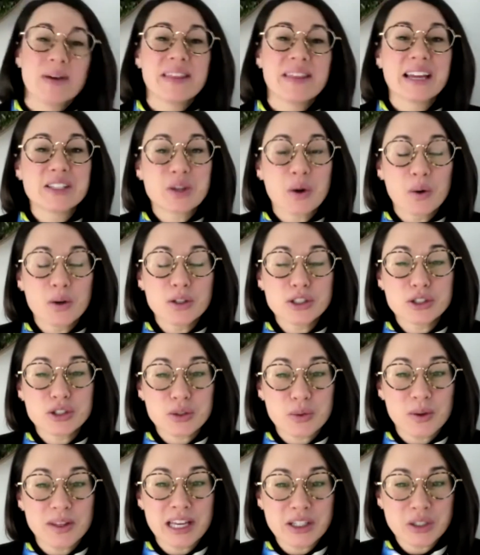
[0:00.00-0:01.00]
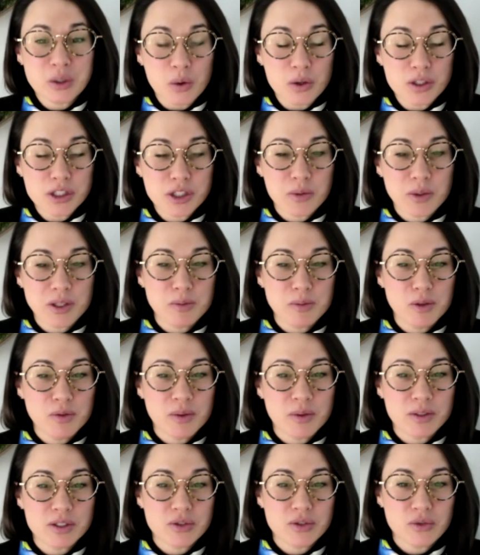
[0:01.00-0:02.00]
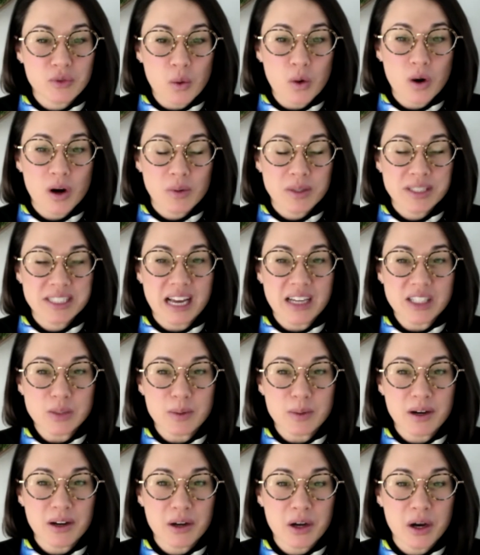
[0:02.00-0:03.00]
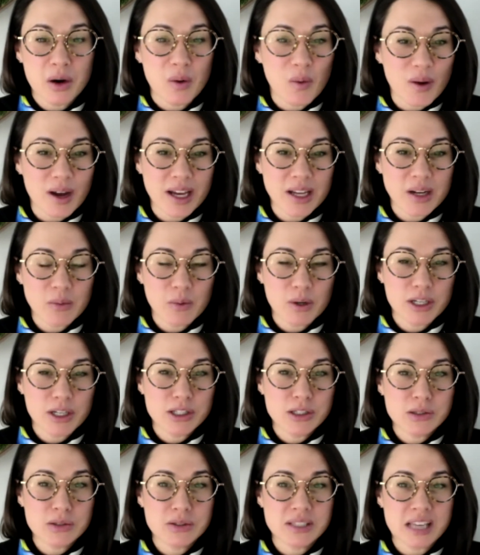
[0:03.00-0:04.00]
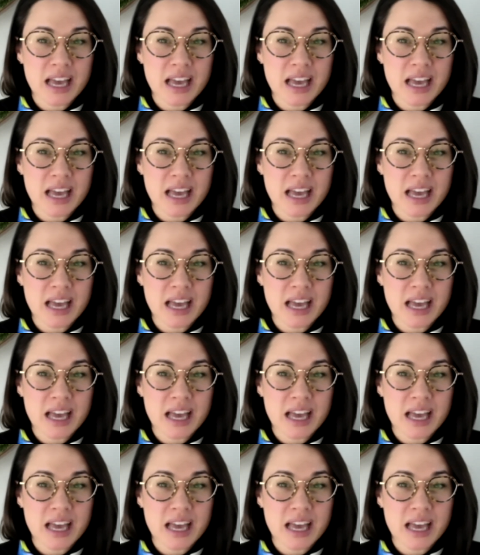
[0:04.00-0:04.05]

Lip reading: they told you what the movie was for with Sacha Baron Cohen, what did you say?